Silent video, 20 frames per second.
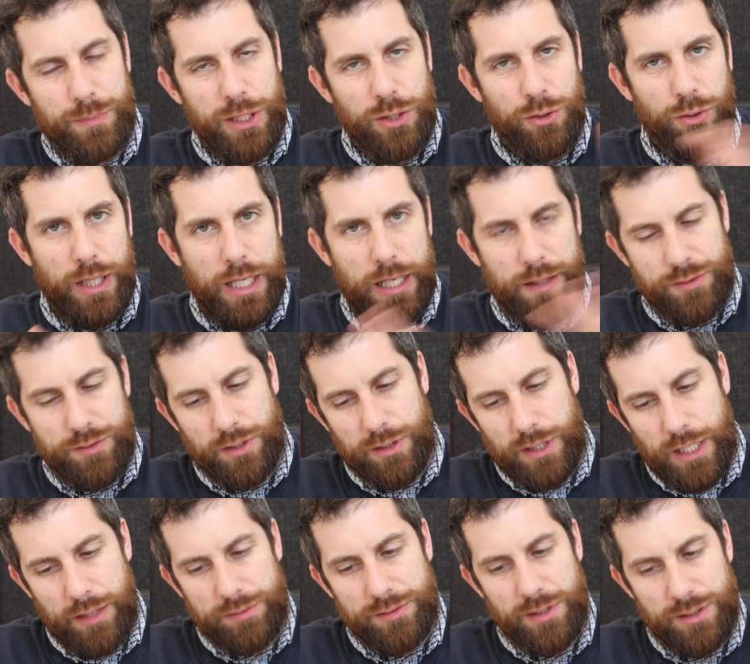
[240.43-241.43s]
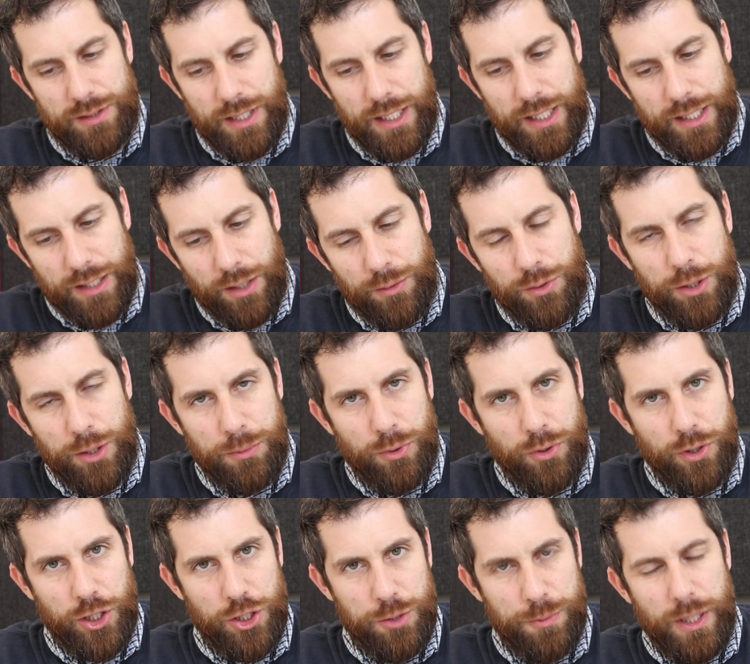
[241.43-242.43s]
you know, after taking out your
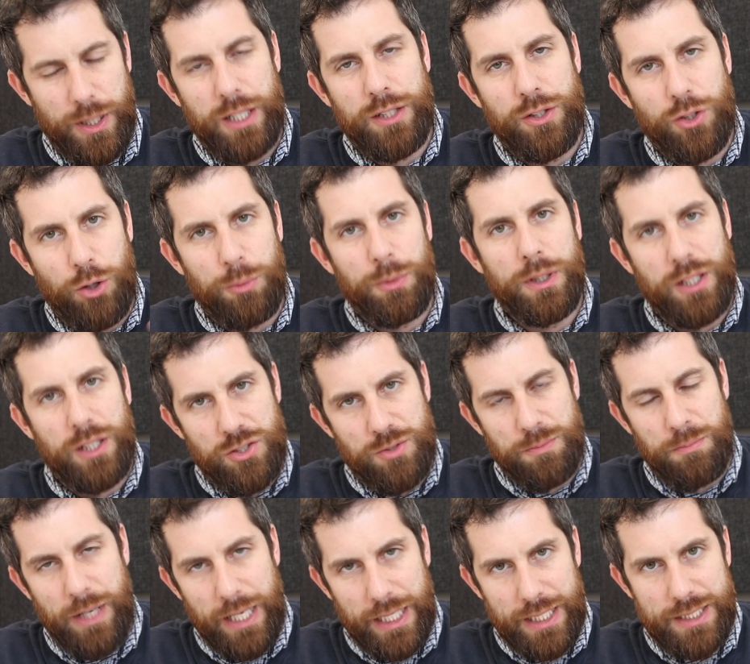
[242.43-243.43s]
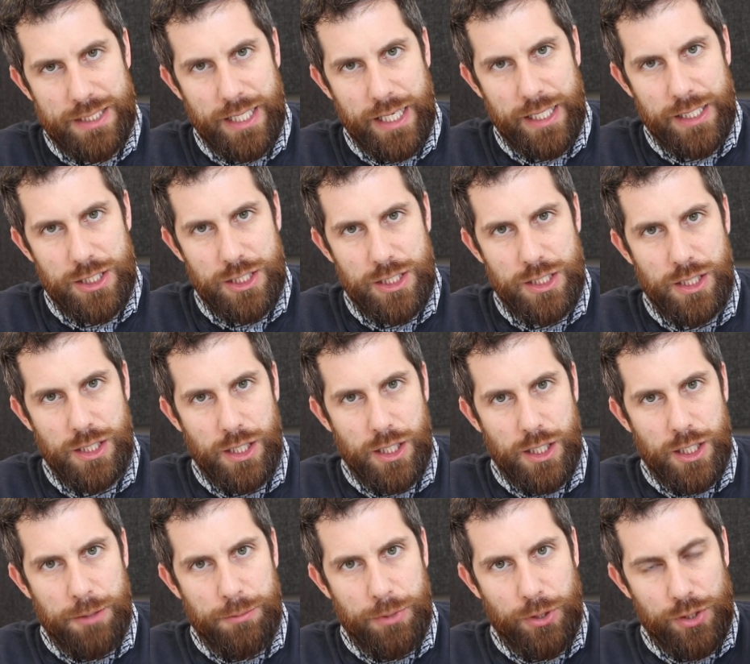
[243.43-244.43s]
mortgage, but it normally doesn't make sense
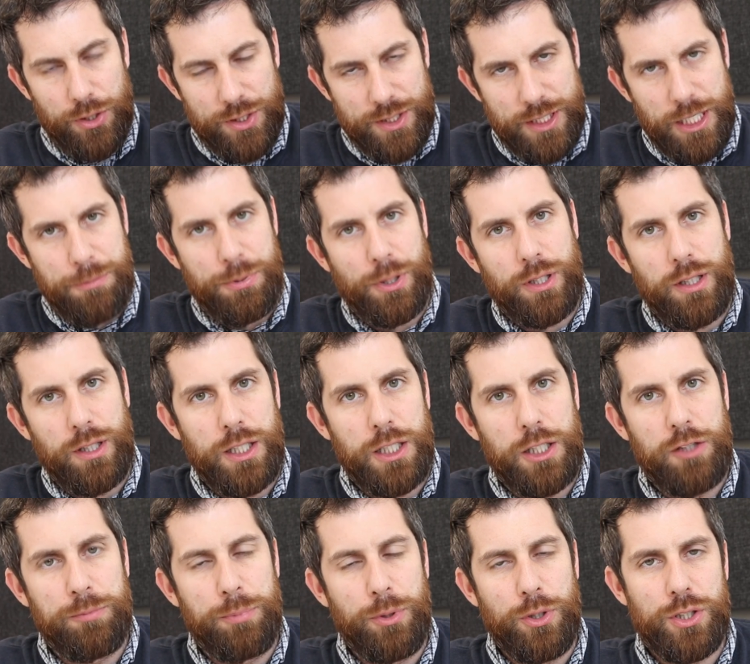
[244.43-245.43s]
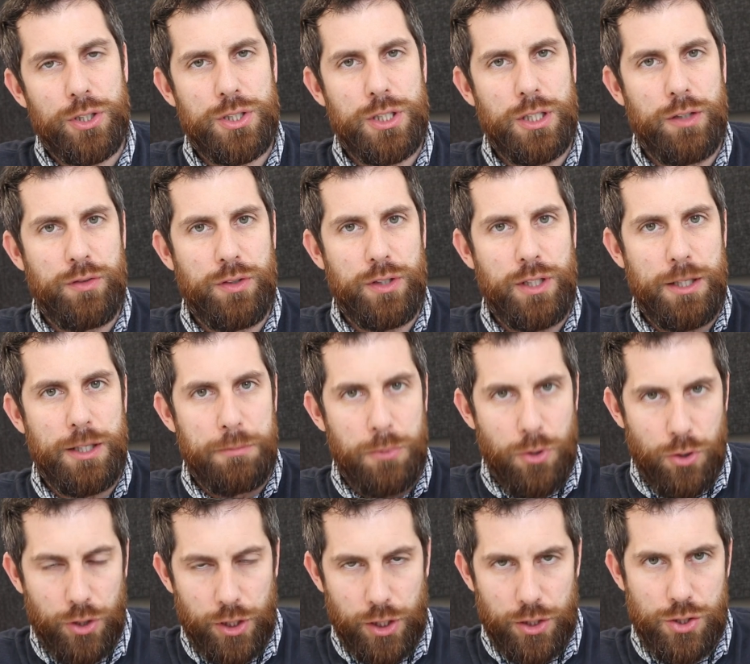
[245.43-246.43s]
because typically you've put yourself into a
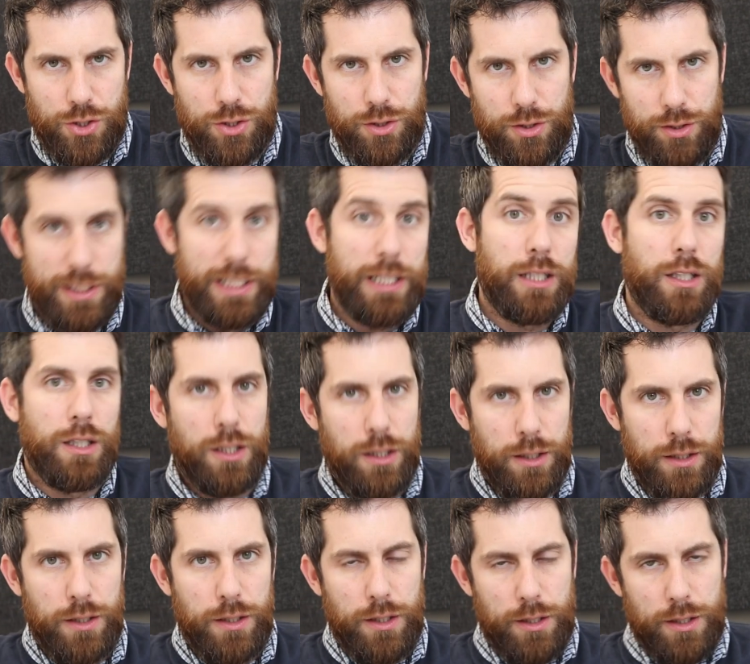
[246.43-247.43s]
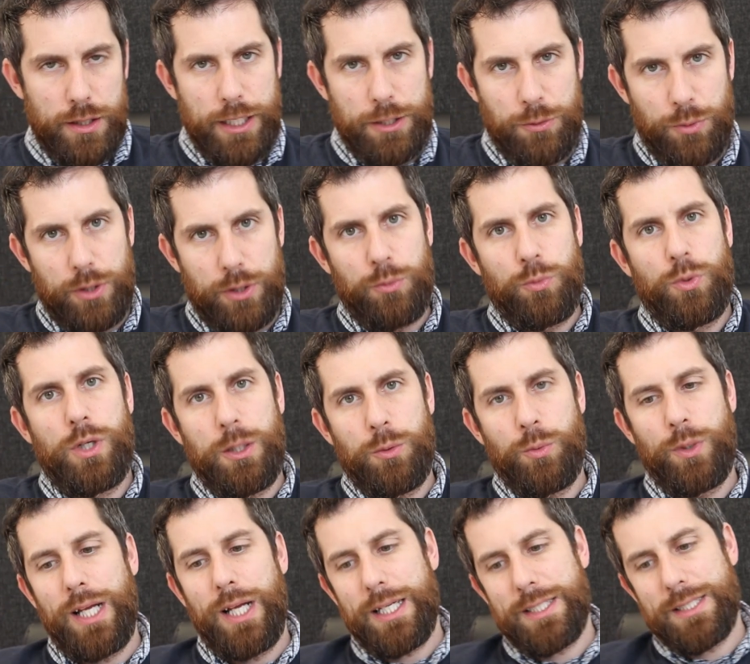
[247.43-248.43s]
mortgage deal. And
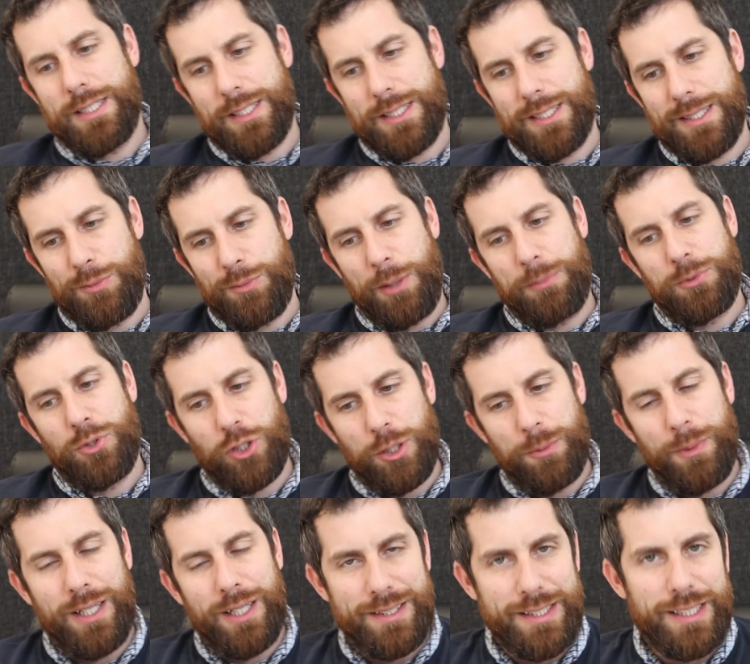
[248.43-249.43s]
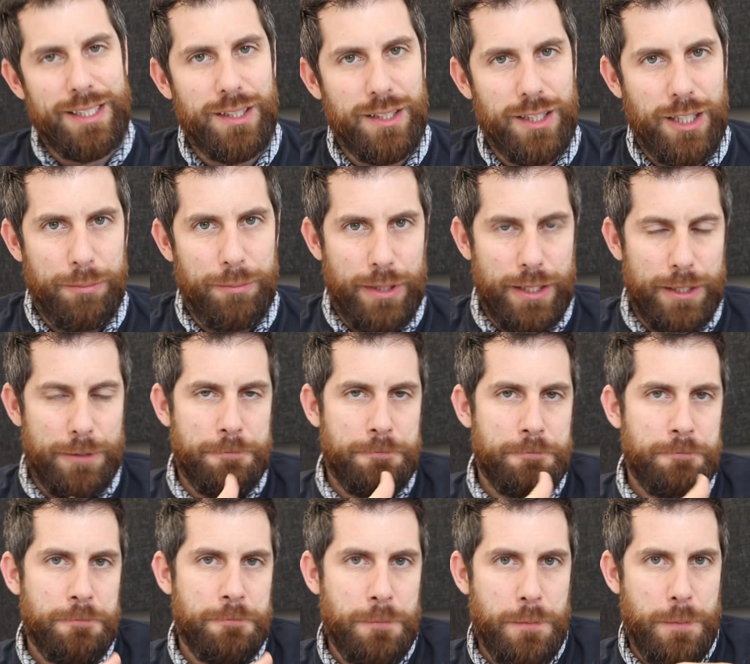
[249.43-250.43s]
when I'm talking about a deal, I mean
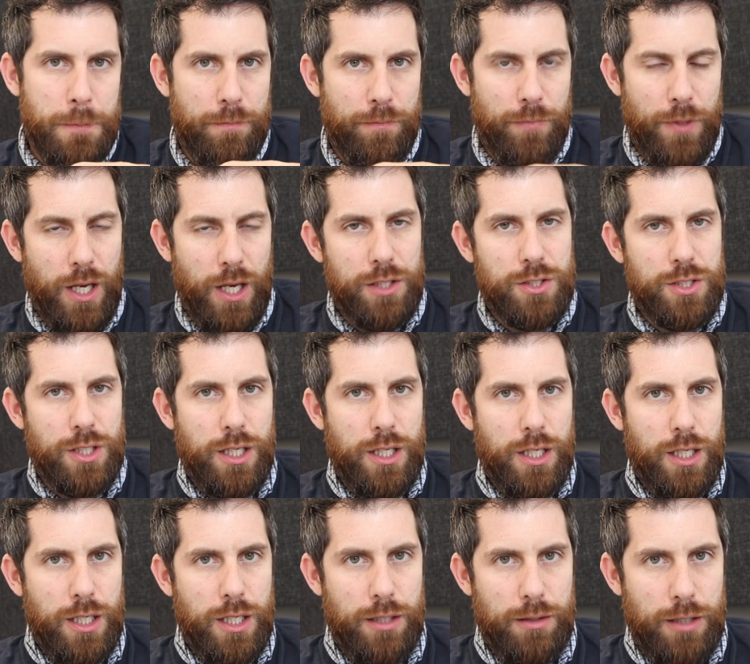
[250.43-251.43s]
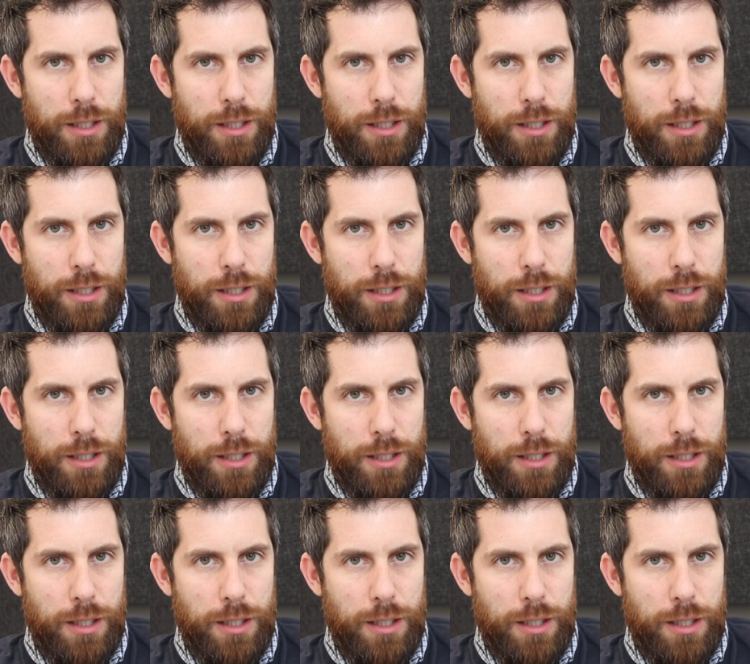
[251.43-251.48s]
it's a